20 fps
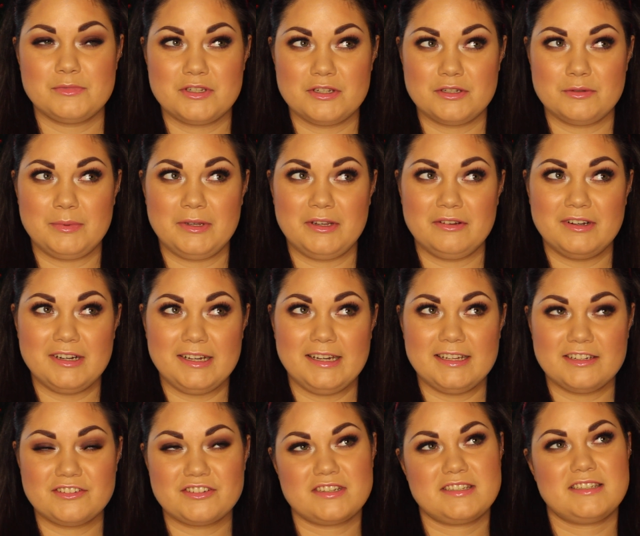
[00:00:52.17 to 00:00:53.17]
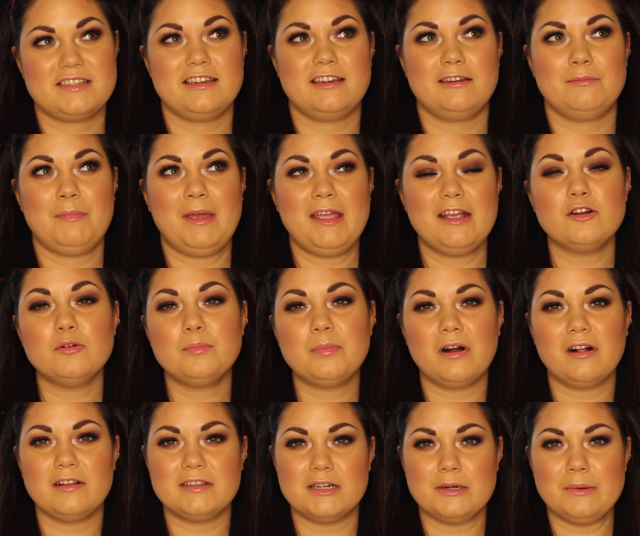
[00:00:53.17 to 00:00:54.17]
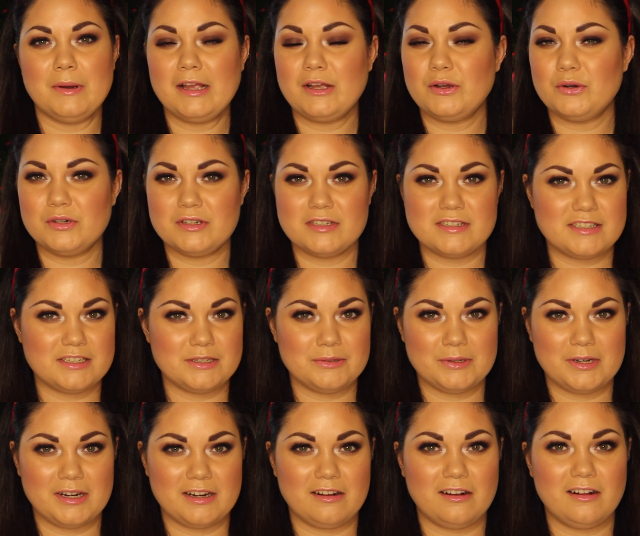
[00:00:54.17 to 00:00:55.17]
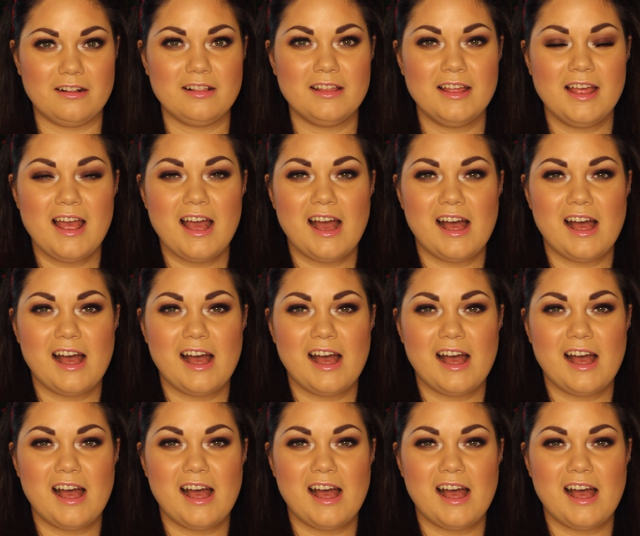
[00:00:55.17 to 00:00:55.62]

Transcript: to be really interested in makeup, although I couldn't do it at all.